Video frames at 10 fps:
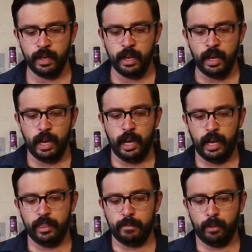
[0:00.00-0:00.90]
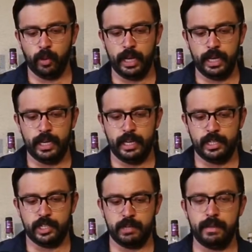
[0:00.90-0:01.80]
The point
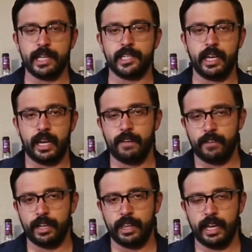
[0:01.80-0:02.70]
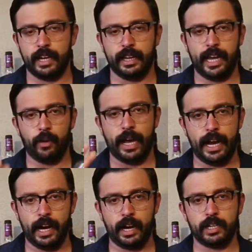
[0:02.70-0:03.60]
is to mix in everything and allow
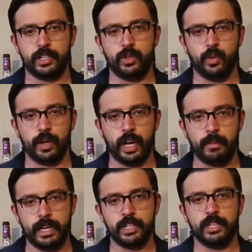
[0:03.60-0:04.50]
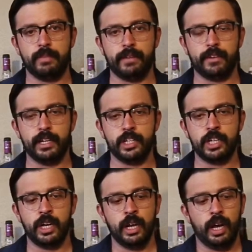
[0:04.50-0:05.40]
air to come into the
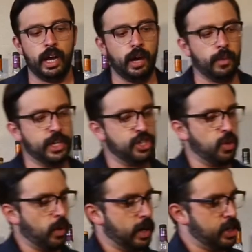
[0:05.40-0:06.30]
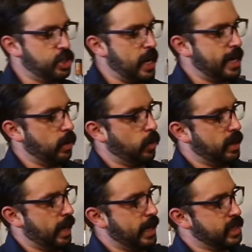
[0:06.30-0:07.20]
beverage. We do want to shake it where
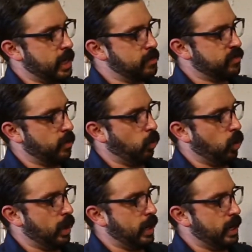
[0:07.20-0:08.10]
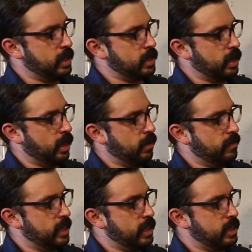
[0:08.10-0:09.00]
the ice comes from one end
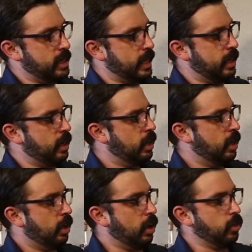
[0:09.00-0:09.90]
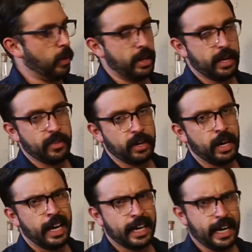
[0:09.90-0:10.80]
of the tin all the way to the other.
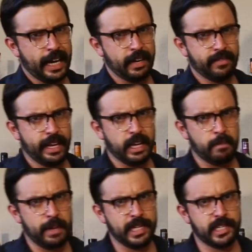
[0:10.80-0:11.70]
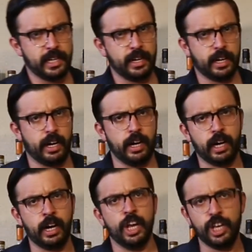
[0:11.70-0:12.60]
Kind of like a piston in a
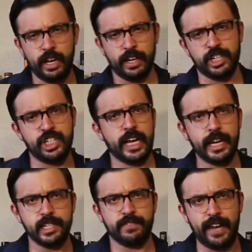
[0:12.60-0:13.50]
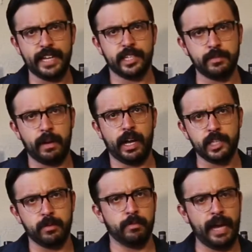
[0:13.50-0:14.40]
car. You want to shake it as fast as
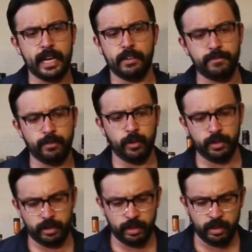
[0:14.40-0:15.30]
possible back and forth.